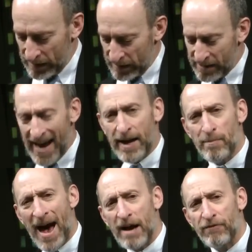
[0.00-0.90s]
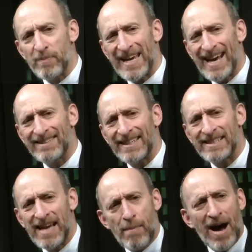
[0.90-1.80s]
To take them back from the
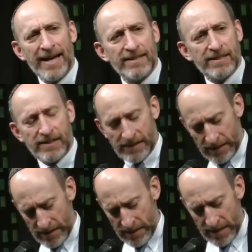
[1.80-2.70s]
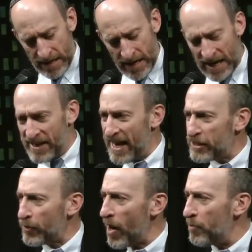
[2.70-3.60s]
anti-Semites and the
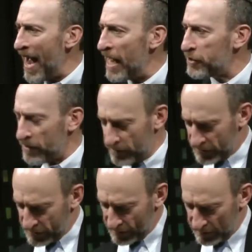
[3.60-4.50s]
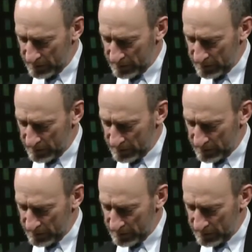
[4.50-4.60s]
Israel bashers.